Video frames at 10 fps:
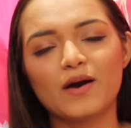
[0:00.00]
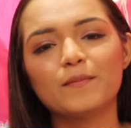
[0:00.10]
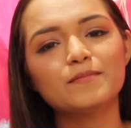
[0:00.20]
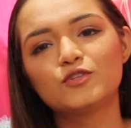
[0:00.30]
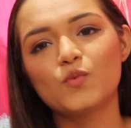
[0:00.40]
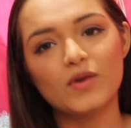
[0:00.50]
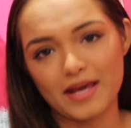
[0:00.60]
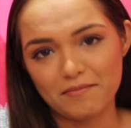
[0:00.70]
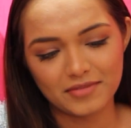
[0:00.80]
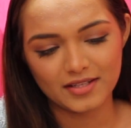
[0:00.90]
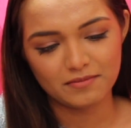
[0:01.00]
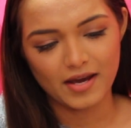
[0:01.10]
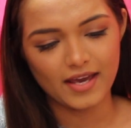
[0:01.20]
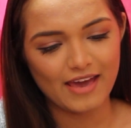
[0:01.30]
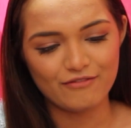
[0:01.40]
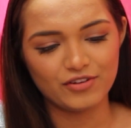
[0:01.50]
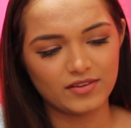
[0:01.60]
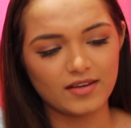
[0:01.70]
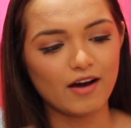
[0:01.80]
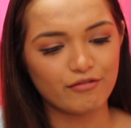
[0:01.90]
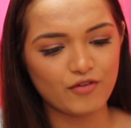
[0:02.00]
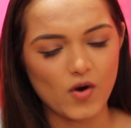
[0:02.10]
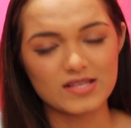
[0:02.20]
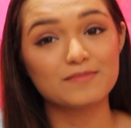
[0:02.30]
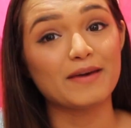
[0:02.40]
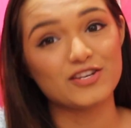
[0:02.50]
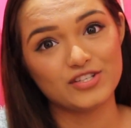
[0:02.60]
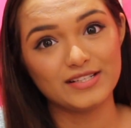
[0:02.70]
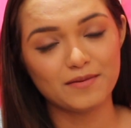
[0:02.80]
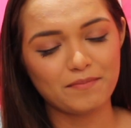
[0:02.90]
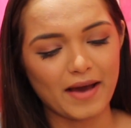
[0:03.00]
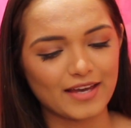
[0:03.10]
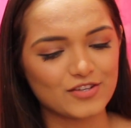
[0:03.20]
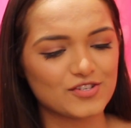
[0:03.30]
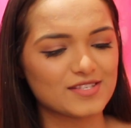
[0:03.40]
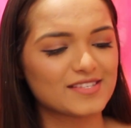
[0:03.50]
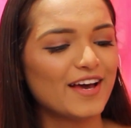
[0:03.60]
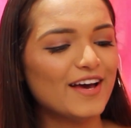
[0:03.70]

I'm too tempted by everything, of course, especially the packages.